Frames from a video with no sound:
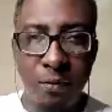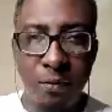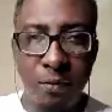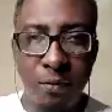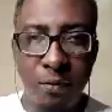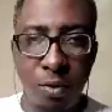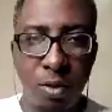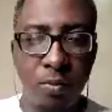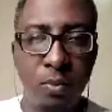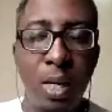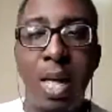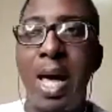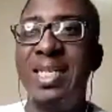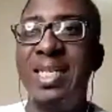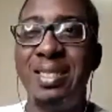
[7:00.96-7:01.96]
And it's
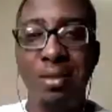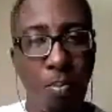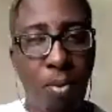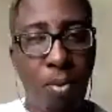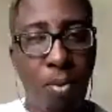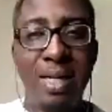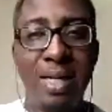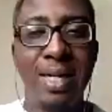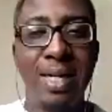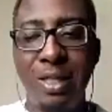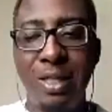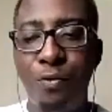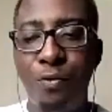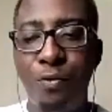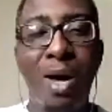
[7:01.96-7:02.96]
important that if you are
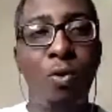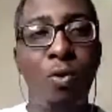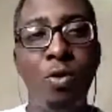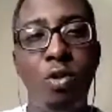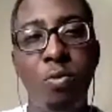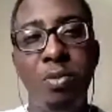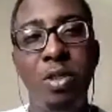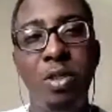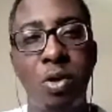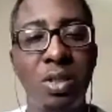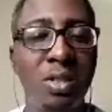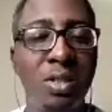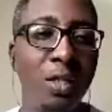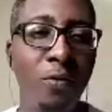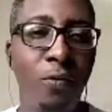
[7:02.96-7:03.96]
going to be
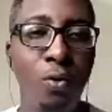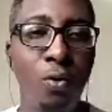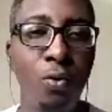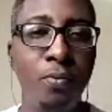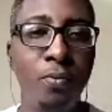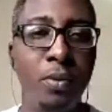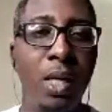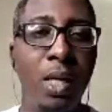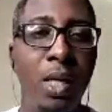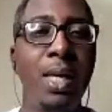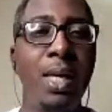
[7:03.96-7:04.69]
successful in